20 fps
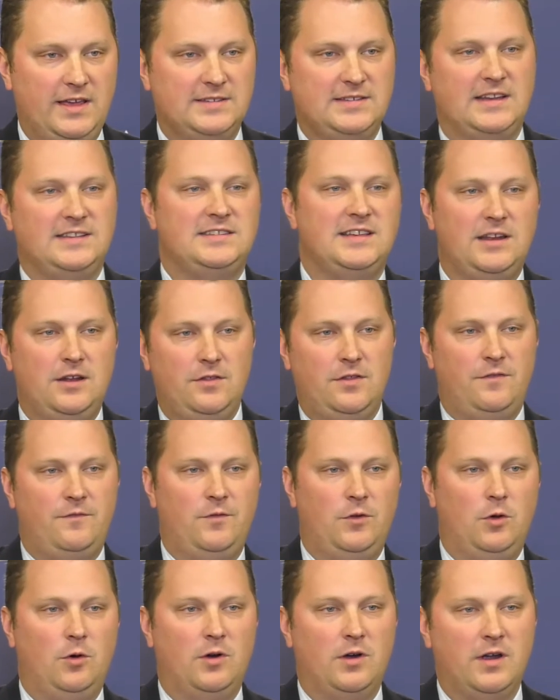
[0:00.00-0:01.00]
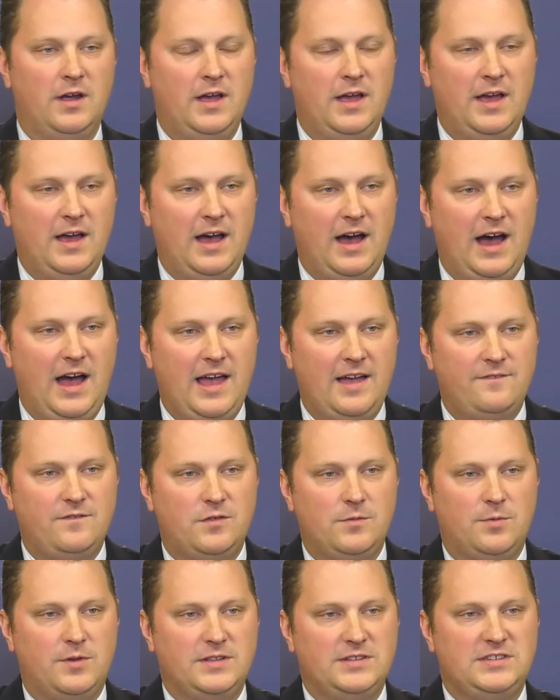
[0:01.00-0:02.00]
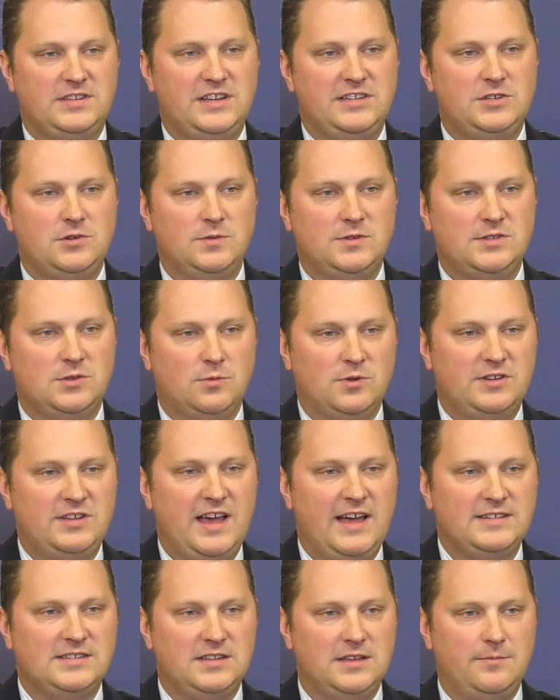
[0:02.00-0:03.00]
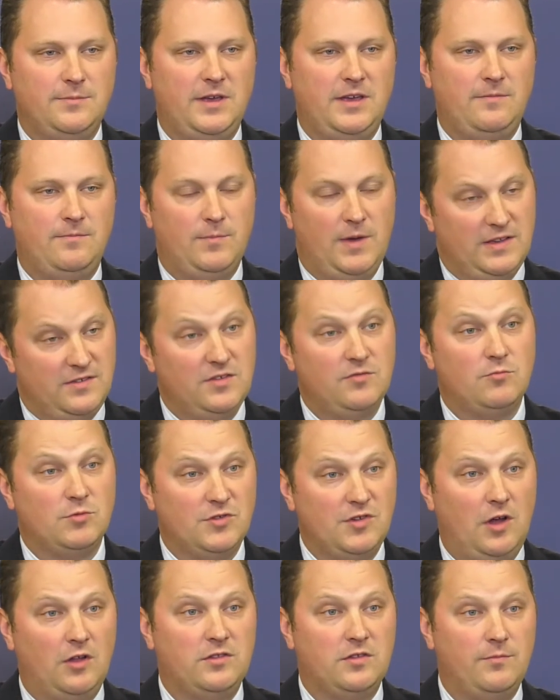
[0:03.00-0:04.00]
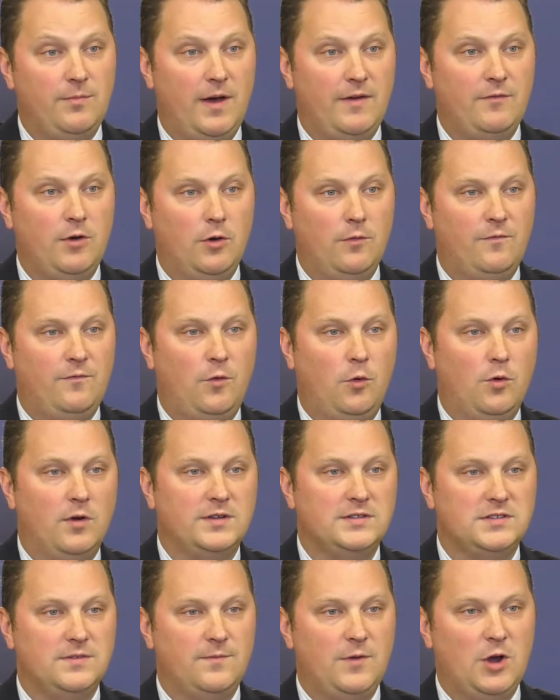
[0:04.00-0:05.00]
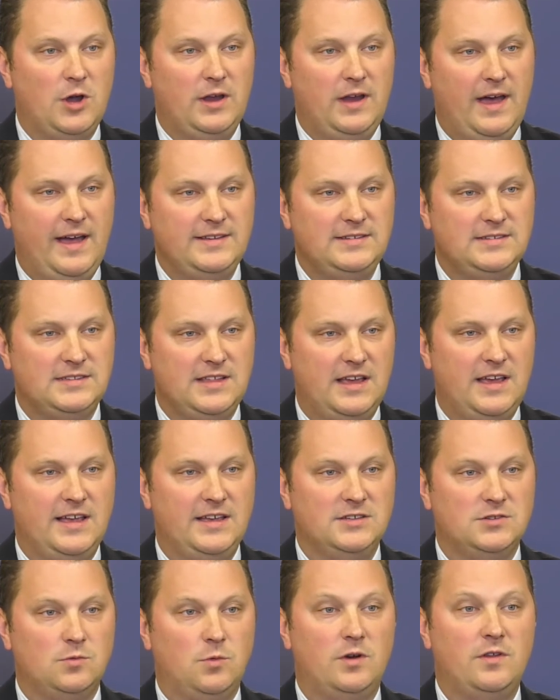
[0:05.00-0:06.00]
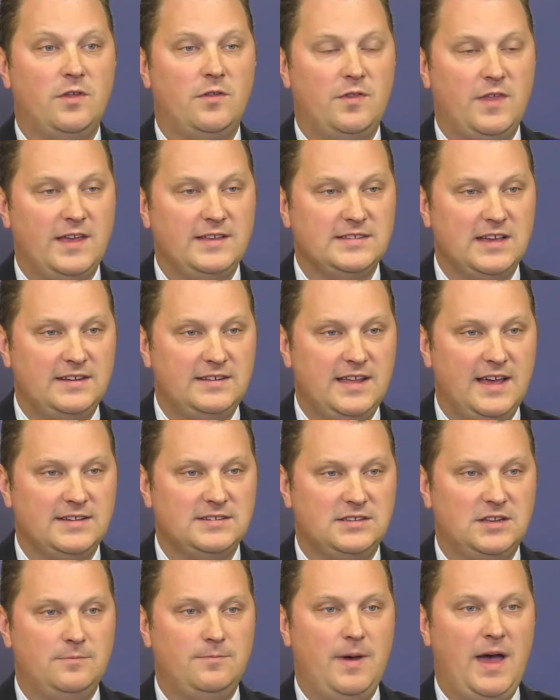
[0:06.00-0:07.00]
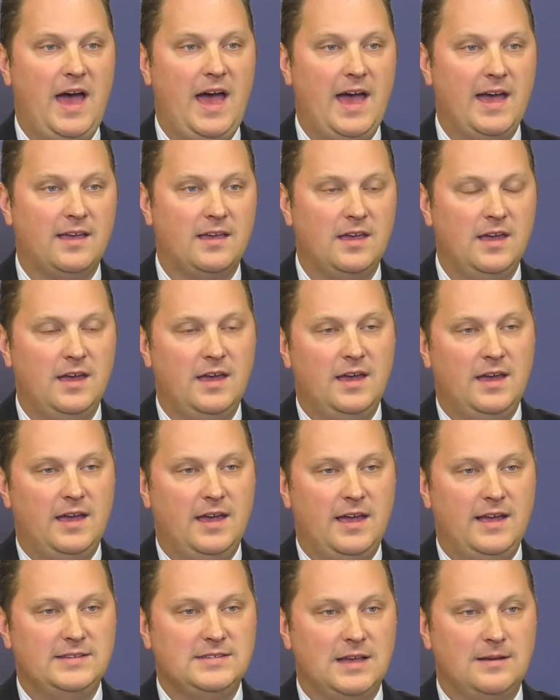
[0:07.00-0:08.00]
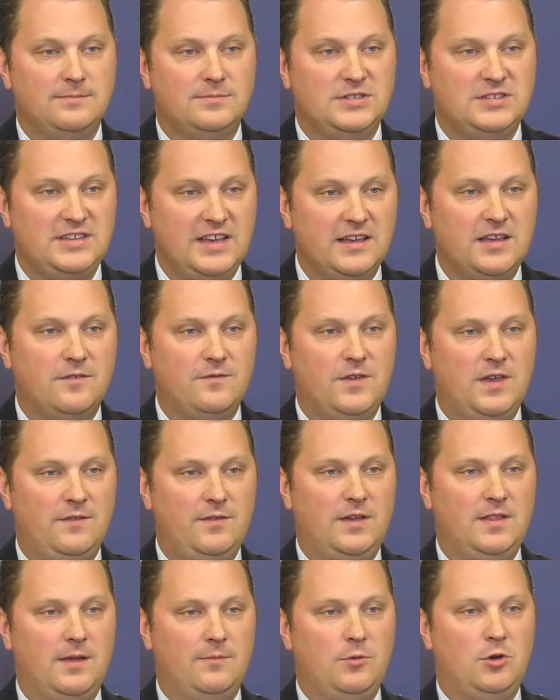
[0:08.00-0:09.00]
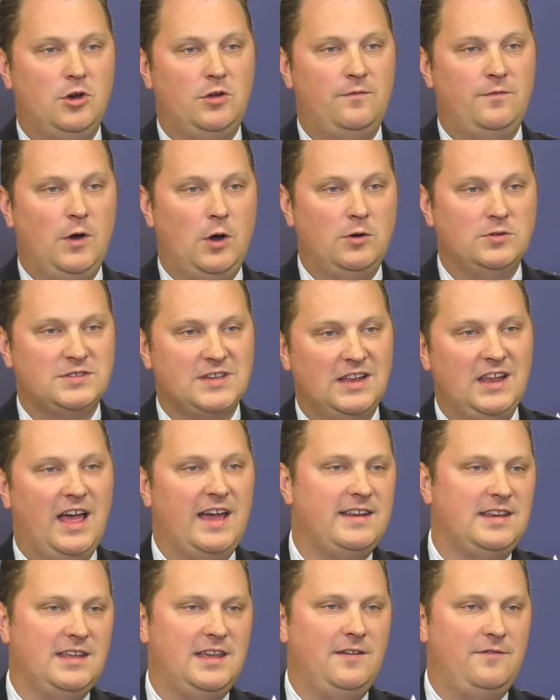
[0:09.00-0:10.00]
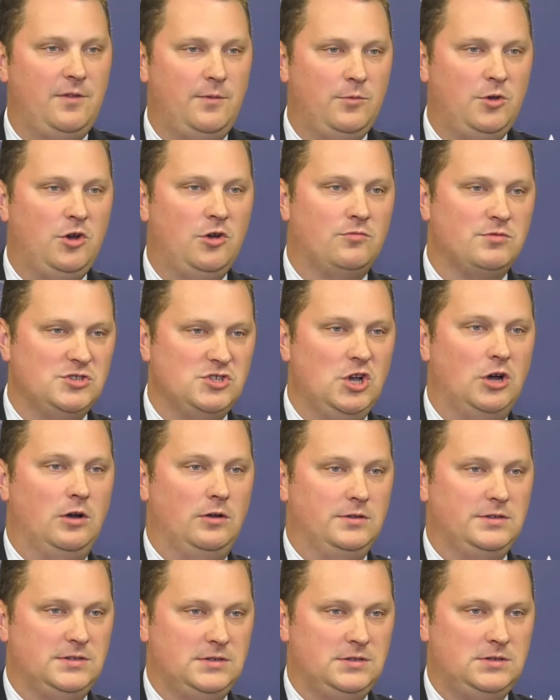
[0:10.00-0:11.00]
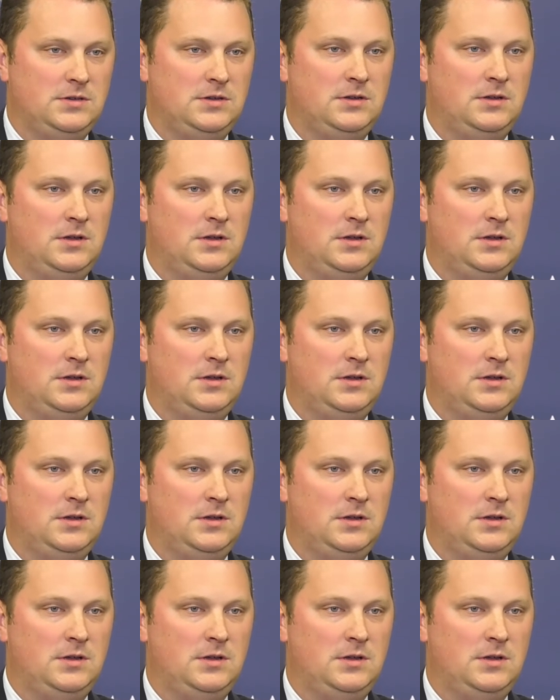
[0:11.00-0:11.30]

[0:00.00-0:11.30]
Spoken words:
as I said on the floor, I have some constituents that were texting me as a result of my vote for it some very nice things. One of the things I texted back is, I'm sick of giving them good votes. I'd like to give them good results.